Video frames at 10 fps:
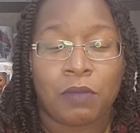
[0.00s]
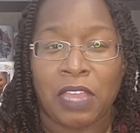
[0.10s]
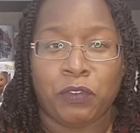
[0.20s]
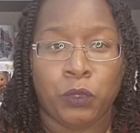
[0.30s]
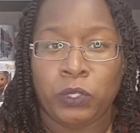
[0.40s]

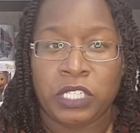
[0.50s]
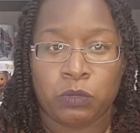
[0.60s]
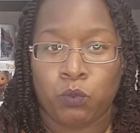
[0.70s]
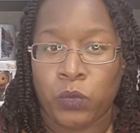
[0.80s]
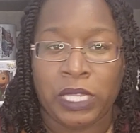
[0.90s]
if you just
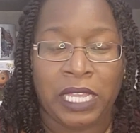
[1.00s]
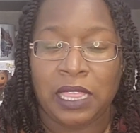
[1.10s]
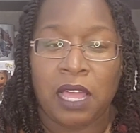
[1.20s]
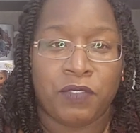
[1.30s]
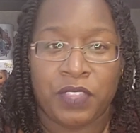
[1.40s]
really
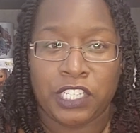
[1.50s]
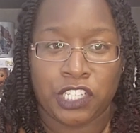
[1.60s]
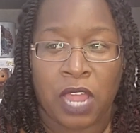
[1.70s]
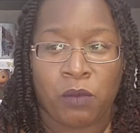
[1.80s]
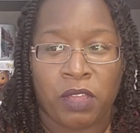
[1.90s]
love this
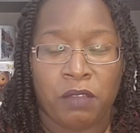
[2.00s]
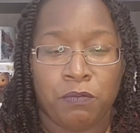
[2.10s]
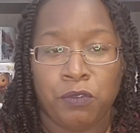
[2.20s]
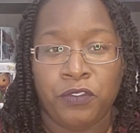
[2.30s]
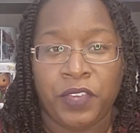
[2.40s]
genre of
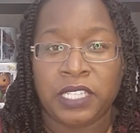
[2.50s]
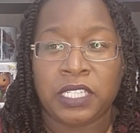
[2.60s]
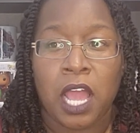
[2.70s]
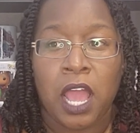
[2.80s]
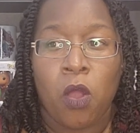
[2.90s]
movies,
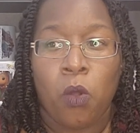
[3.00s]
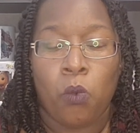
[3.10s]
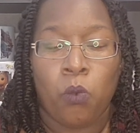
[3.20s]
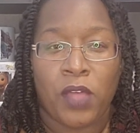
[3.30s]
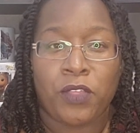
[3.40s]

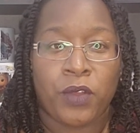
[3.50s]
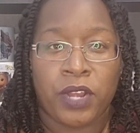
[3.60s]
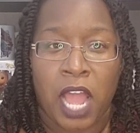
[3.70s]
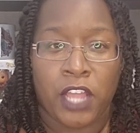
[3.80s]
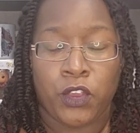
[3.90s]
whether or
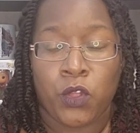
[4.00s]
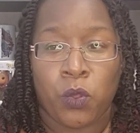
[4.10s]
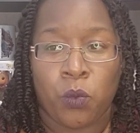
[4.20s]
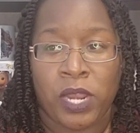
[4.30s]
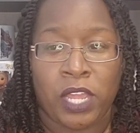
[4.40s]
not you're going
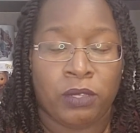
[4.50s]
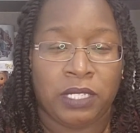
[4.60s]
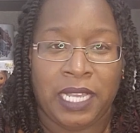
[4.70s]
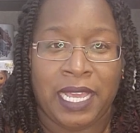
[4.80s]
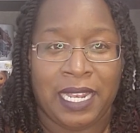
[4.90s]
to want to go
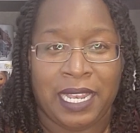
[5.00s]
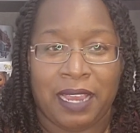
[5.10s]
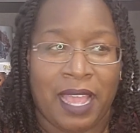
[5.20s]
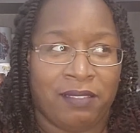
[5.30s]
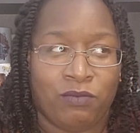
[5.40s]
see it
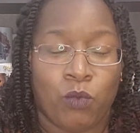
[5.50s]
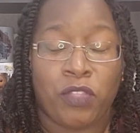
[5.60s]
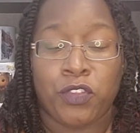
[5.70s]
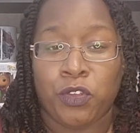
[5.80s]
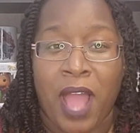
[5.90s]
and whether
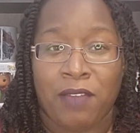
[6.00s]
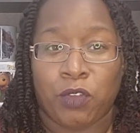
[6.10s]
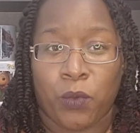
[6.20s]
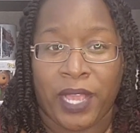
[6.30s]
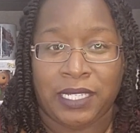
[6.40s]
you'll have a
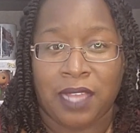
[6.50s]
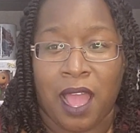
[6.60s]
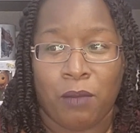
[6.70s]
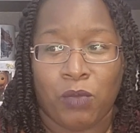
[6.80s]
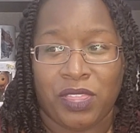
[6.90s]
great
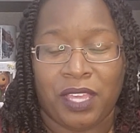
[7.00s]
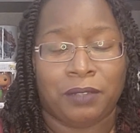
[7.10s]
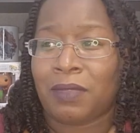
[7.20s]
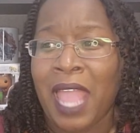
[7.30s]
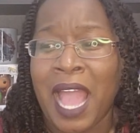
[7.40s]
time with it.
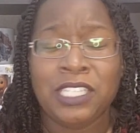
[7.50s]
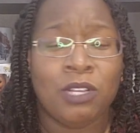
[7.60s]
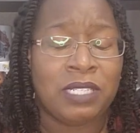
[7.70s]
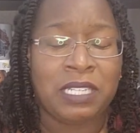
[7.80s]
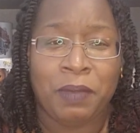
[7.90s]
I
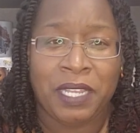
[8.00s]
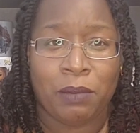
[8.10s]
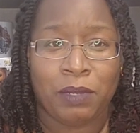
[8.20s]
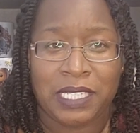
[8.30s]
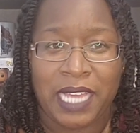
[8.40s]
don't see being
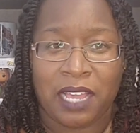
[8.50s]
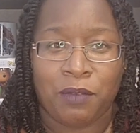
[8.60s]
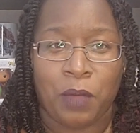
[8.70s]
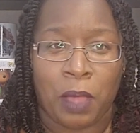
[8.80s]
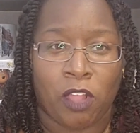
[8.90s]
able to take
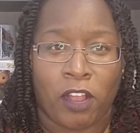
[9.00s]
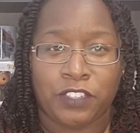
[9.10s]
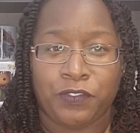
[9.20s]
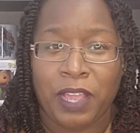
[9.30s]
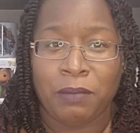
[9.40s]
a
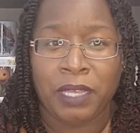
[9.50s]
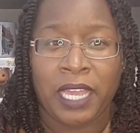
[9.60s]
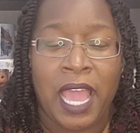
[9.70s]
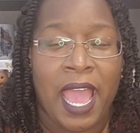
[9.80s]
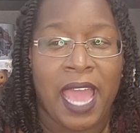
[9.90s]
large family
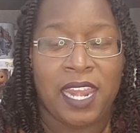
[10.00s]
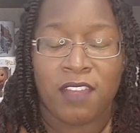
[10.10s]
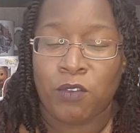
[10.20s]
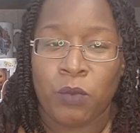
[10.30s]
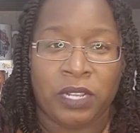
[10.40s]
and
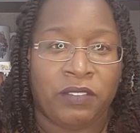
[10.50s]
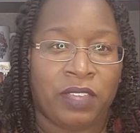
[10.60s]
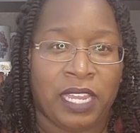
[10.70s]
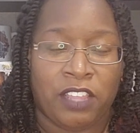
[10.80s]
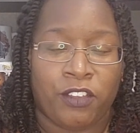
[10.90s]
everyone
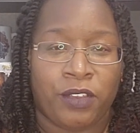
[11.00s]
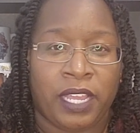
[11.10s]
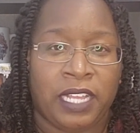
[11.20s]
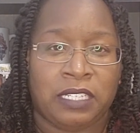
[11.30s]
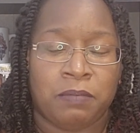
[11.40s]
getting their
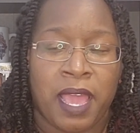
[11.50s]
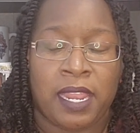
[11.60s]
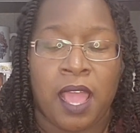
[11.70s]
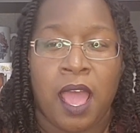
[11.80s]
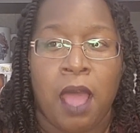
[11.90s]
needs
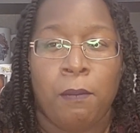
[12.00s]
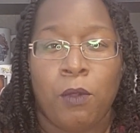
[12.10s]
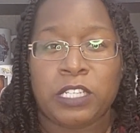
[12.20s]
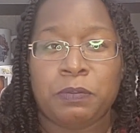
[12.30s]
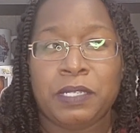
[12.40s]
met.
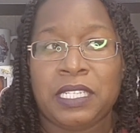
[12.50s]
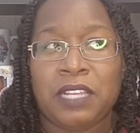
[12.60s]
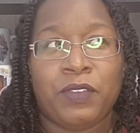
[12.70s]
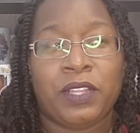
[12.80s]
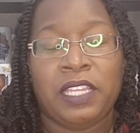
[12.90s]
More
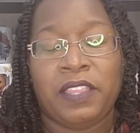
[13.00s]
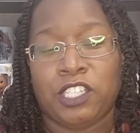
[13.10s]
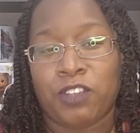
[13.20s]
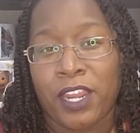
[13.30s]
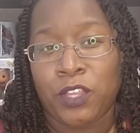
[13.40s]
specifically, they
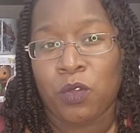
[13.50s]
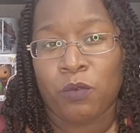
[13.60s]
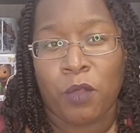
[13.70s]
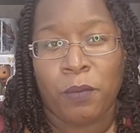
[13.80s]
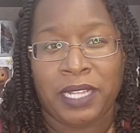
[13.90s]
try to do a
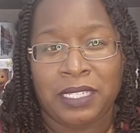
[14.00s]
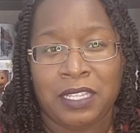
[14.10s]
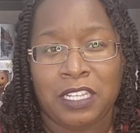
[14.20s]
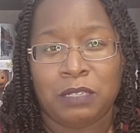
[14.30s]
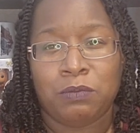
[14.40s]
romance in
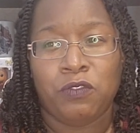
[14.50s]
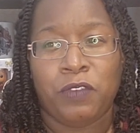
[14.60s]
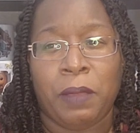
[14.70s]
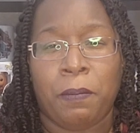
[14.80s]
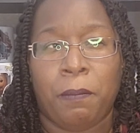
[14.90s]
this
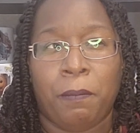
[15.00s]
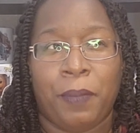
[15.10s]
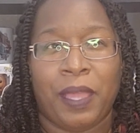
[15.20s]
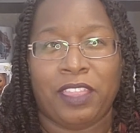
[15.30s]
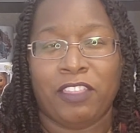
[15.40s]
movie,
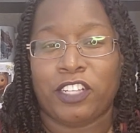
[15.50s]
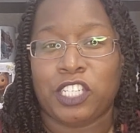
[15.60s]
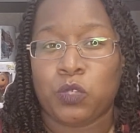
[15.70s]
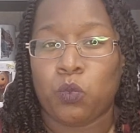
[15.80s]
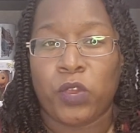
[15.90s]
but there's
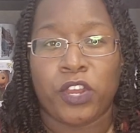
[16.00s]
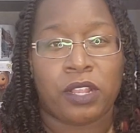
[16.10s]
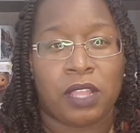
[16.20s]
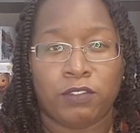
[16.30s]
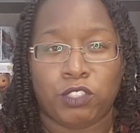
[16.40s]
this weird
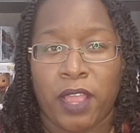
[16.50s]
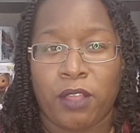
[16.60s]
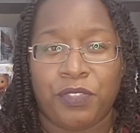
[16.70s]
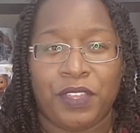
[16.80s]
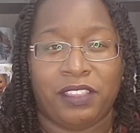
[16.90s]
love
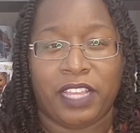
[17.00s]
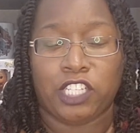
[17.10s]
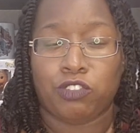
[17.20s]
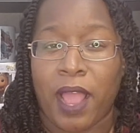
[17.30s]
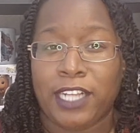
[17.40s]
triangle thing that they
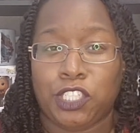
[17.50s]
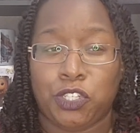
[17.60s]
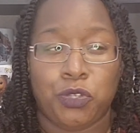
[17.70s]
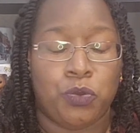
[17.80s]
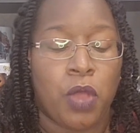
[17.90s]
try
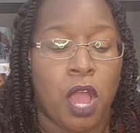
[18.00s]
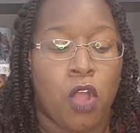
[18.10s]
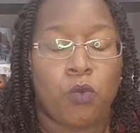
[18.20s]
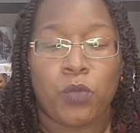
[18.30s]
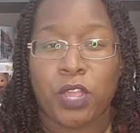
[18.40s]
to
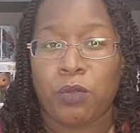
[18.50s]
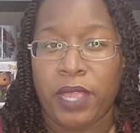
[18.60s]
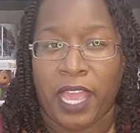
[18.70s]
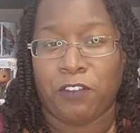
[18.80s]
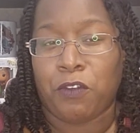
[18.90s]

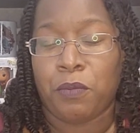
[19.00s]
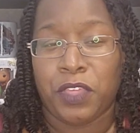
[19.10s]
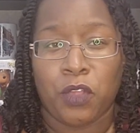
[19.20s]
recreate from the